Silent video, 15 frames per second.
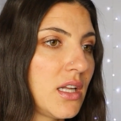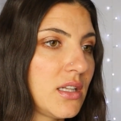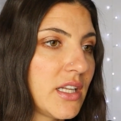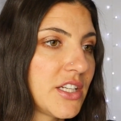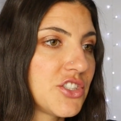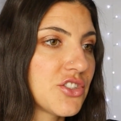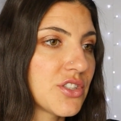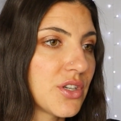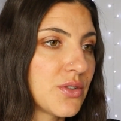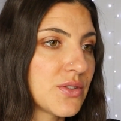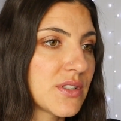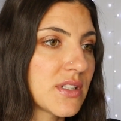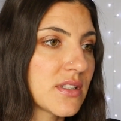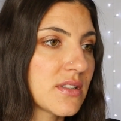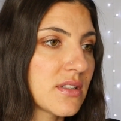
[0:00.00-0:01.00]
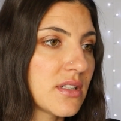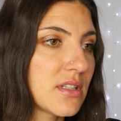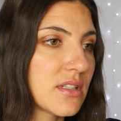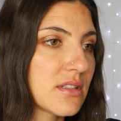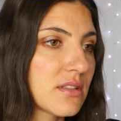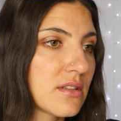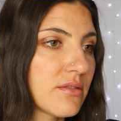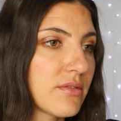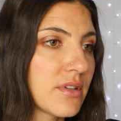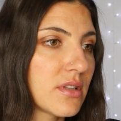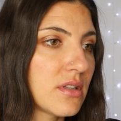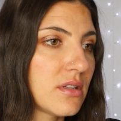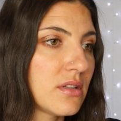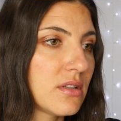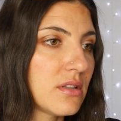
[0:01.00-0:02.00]
Alleged ghost
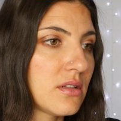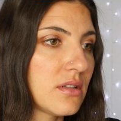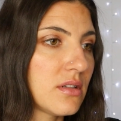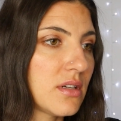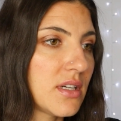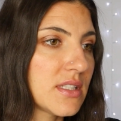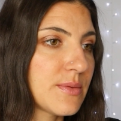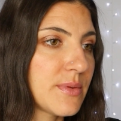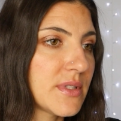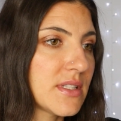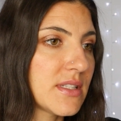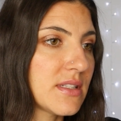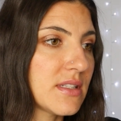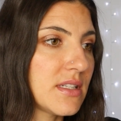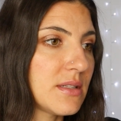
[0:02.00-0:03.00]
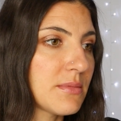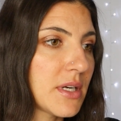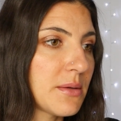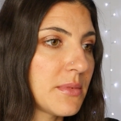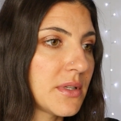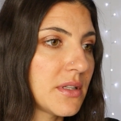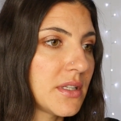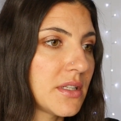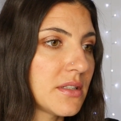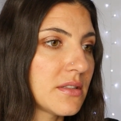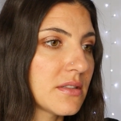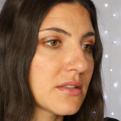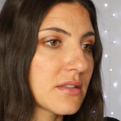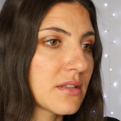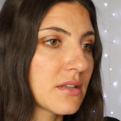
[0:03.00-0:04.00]
has been seen by
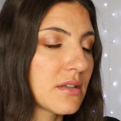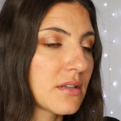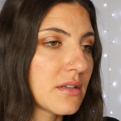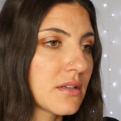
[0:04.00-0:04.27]
millions.